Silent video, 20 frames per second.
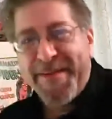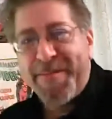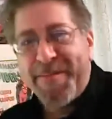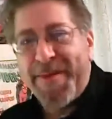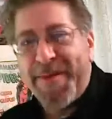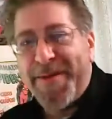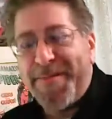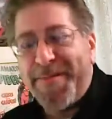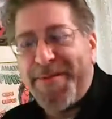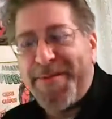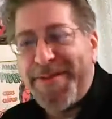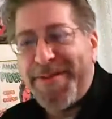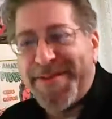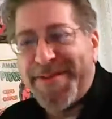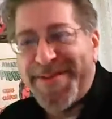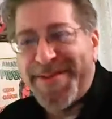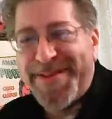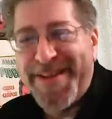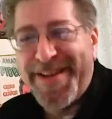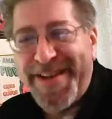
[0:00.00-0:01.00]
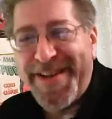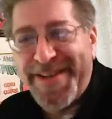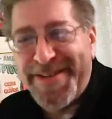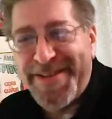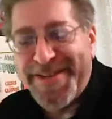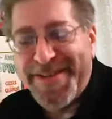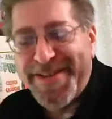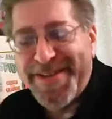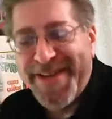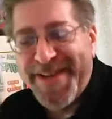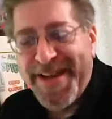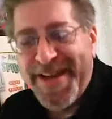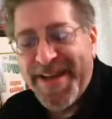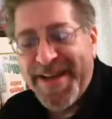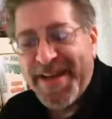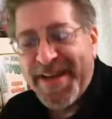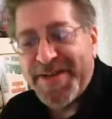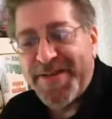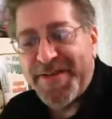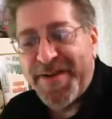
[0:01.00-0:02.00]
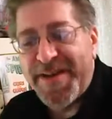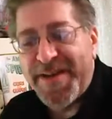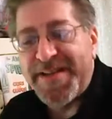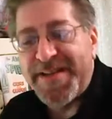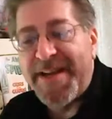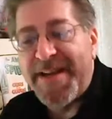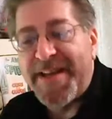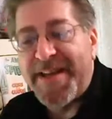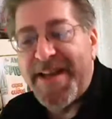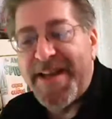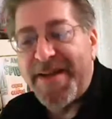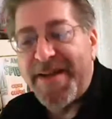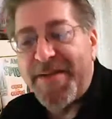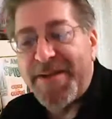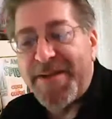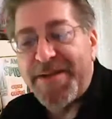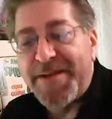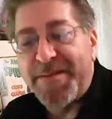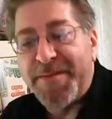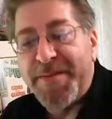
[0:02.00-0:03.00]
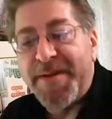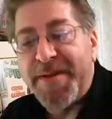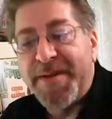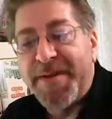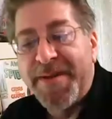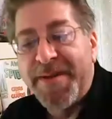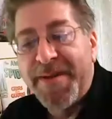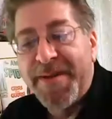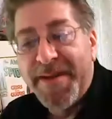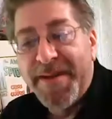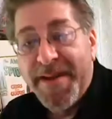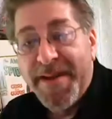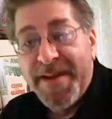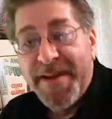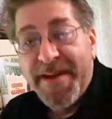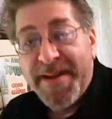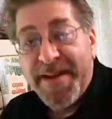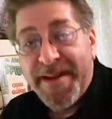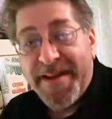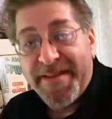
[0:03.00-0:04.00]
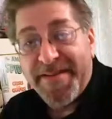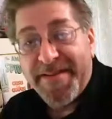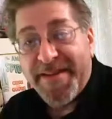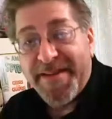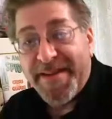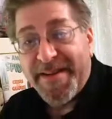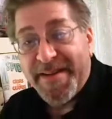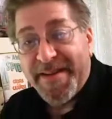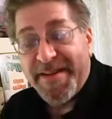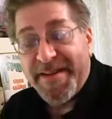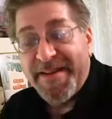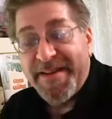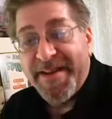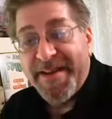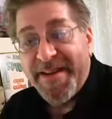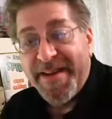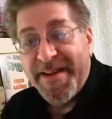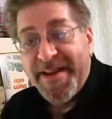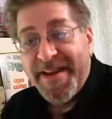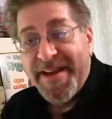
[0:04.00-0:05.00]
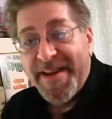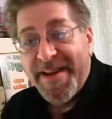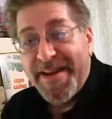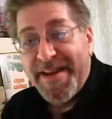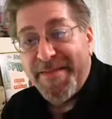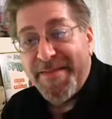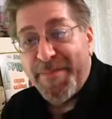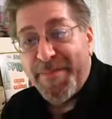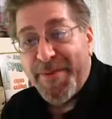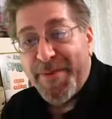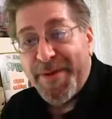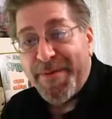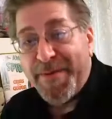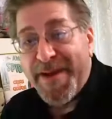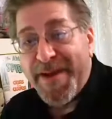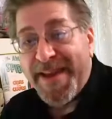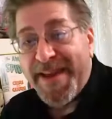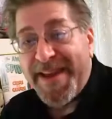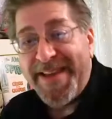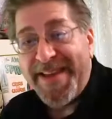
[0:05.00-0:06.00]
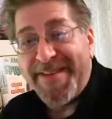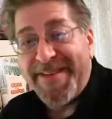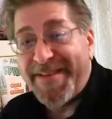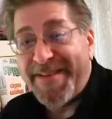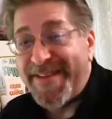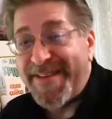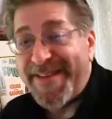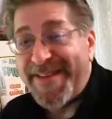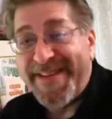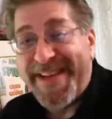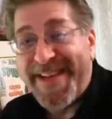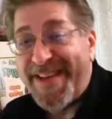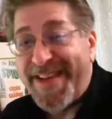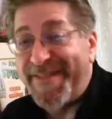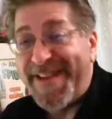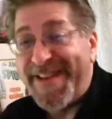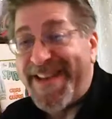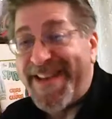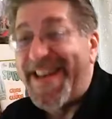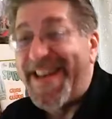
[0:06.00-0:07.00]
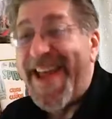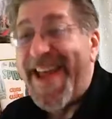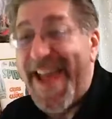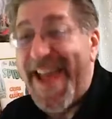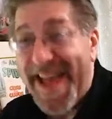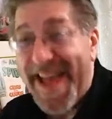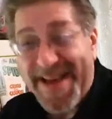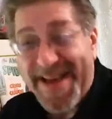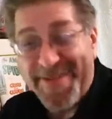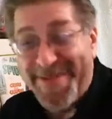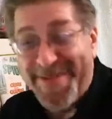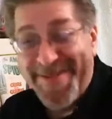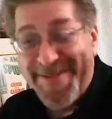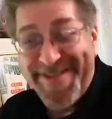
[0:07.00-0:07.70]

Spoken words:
Bill is crazy. I like watching Bill. He's he's pretty wacky. He just doesn't give a damn.